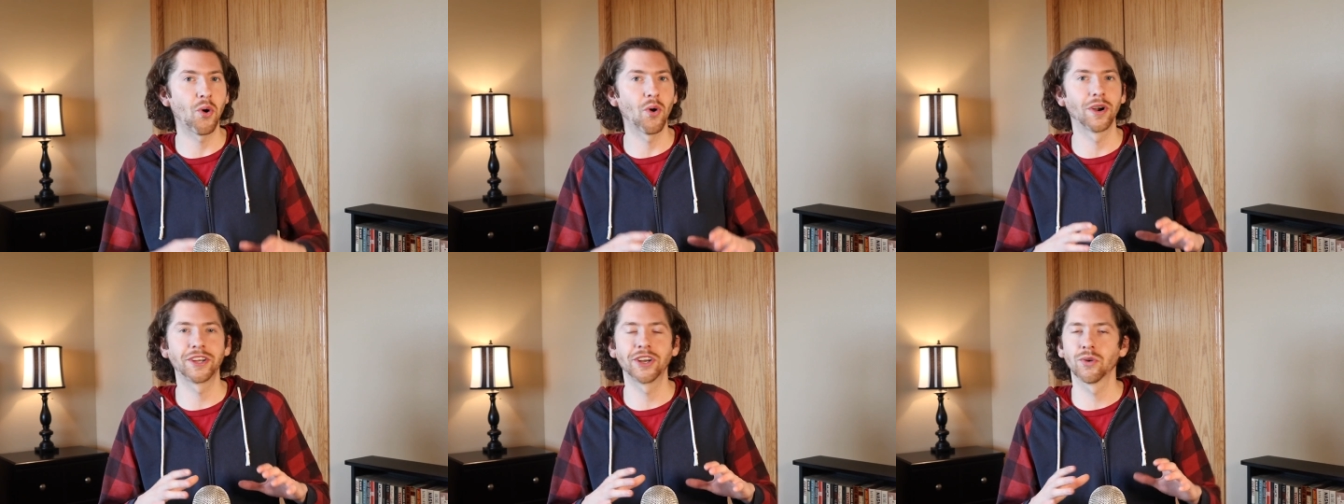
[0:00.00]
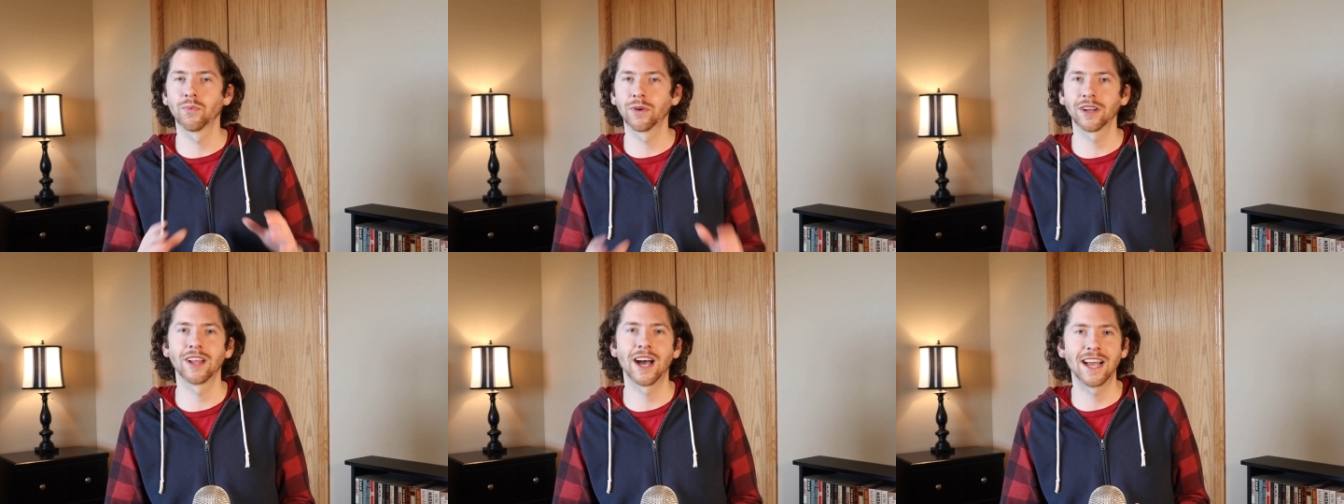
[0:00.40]
or you're
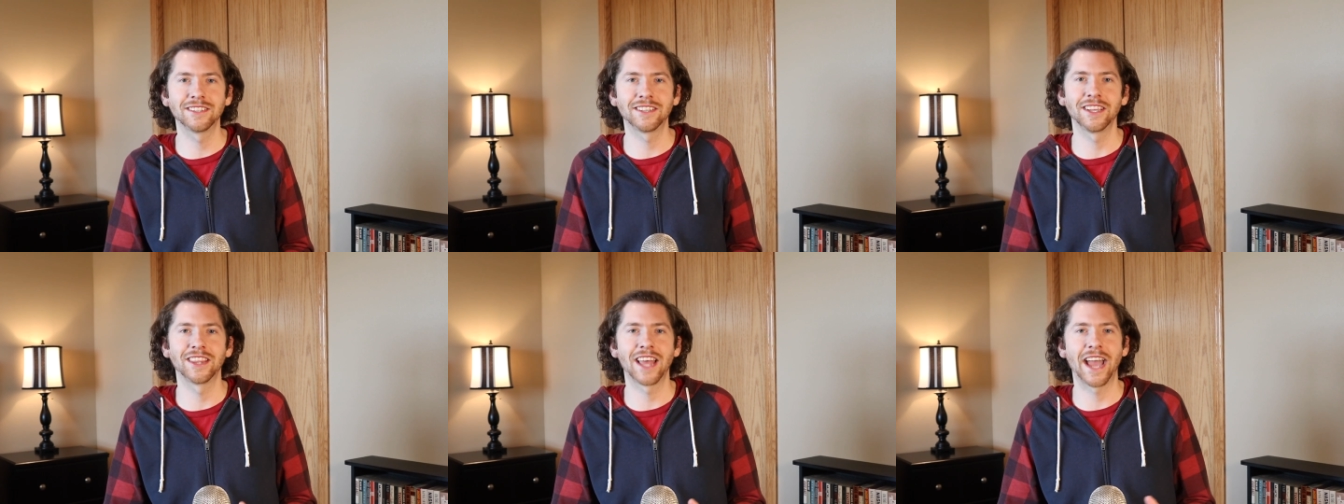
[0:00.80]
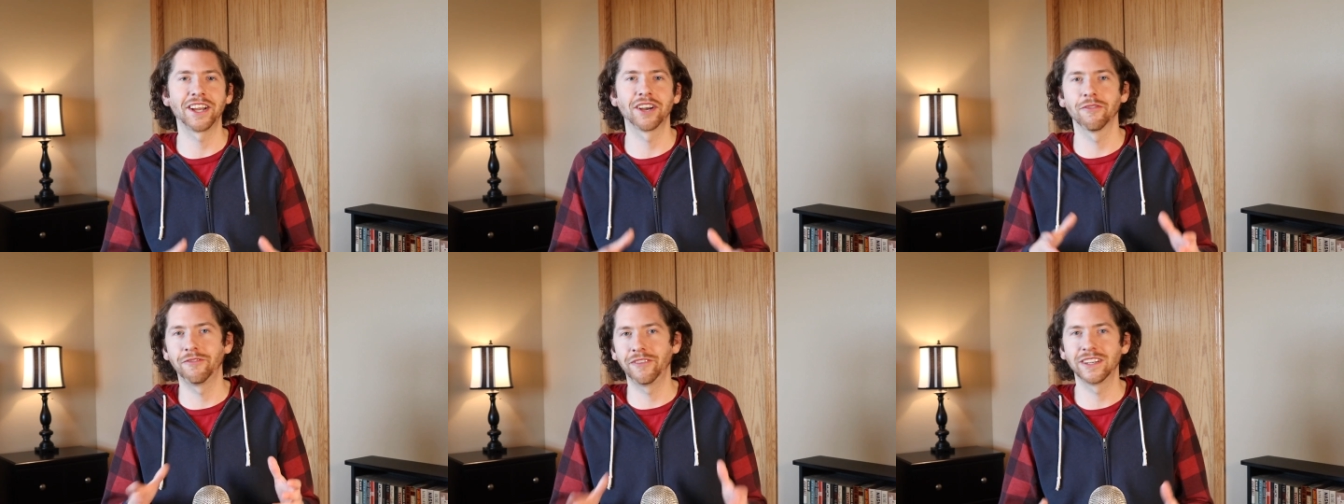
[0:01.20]
realizing that
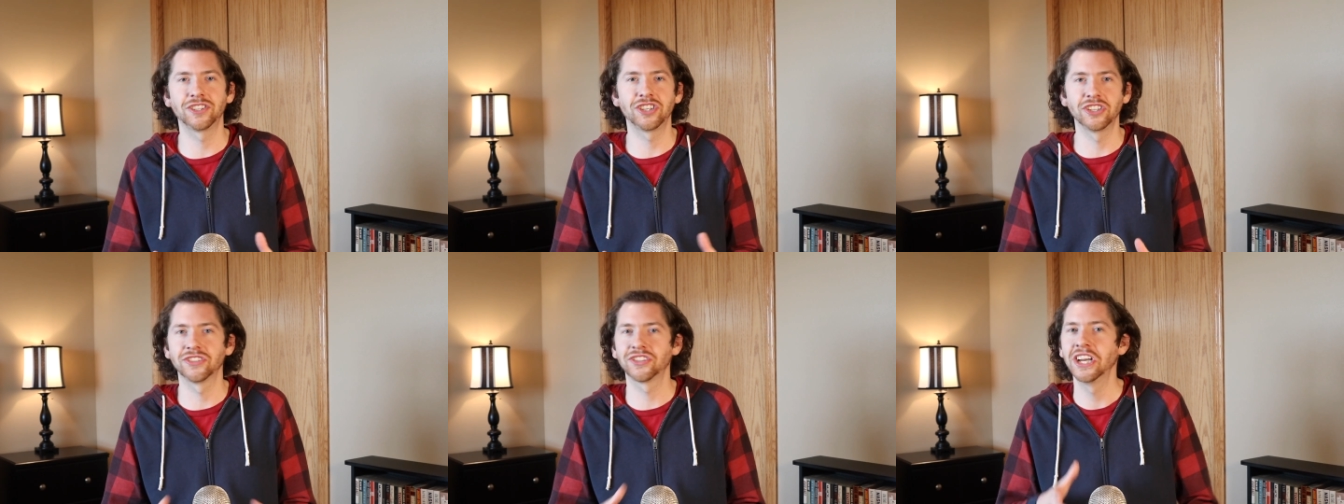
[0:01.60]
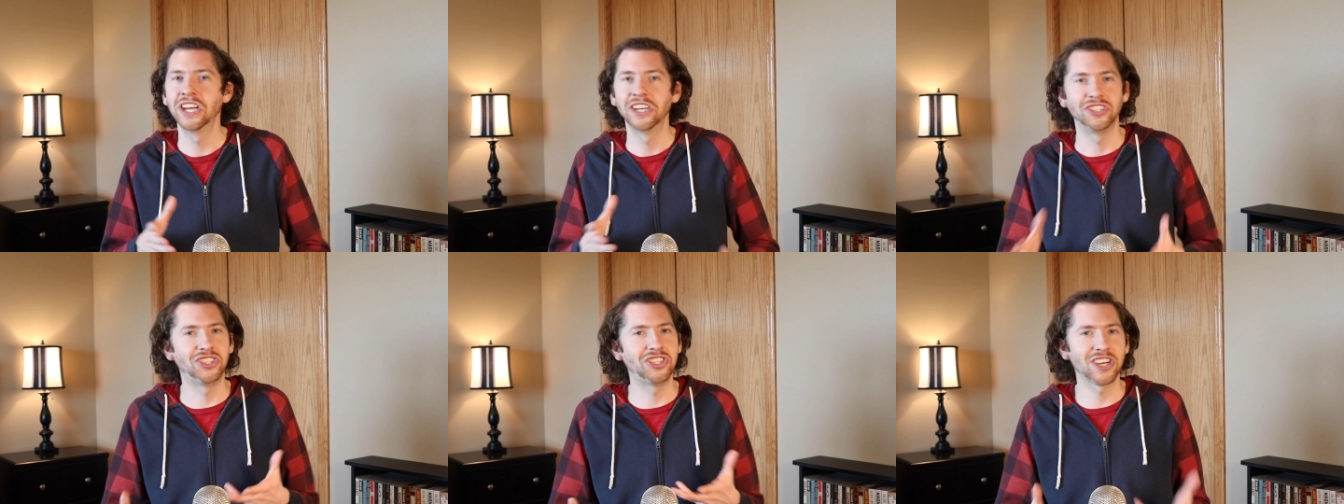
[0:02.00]
your visions
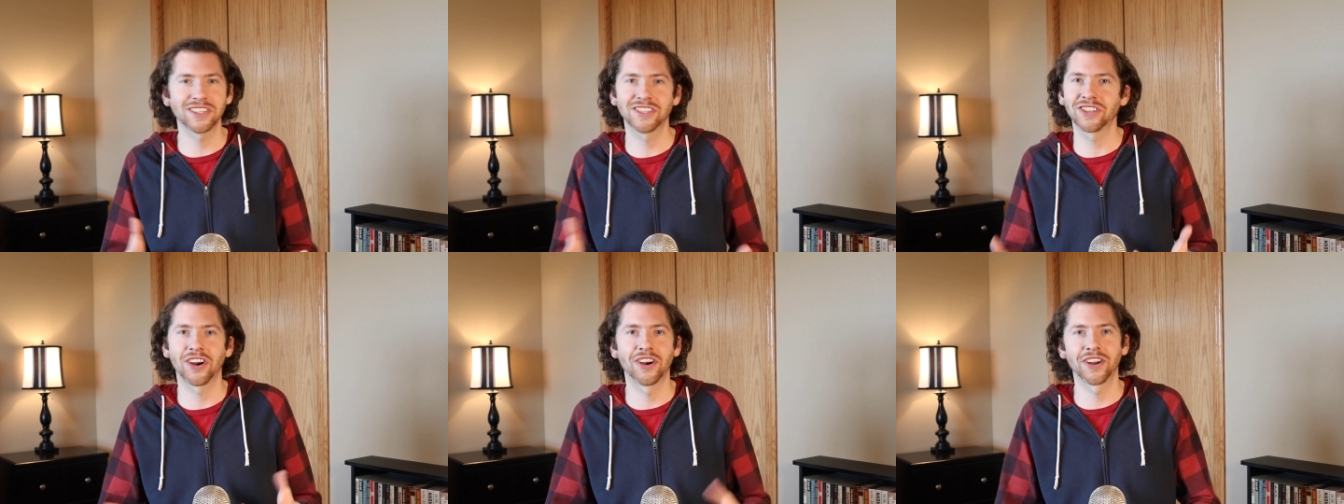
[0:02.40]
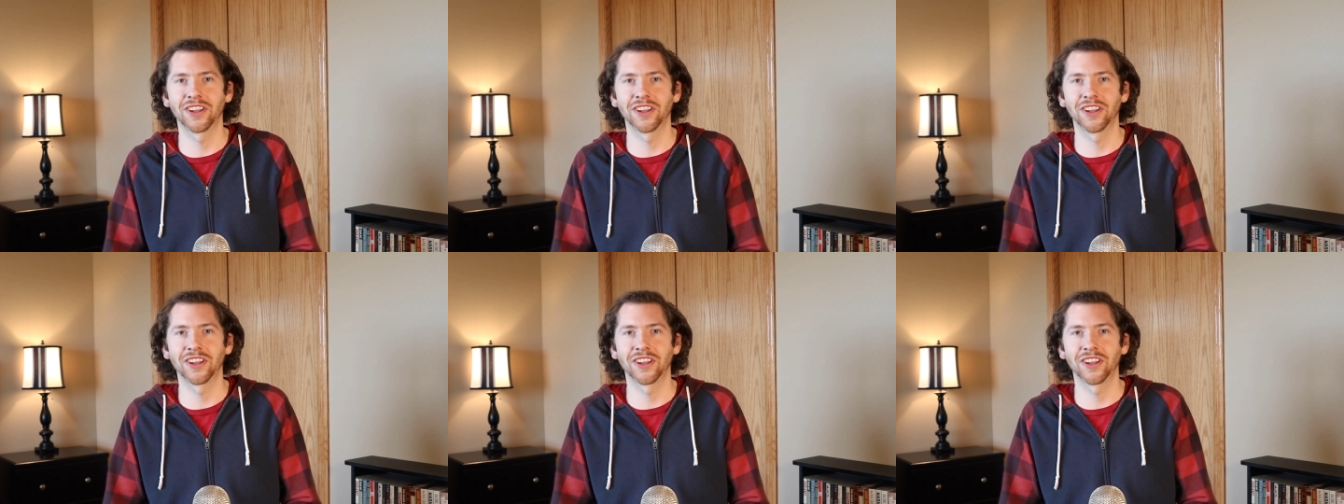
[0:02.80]
just aren't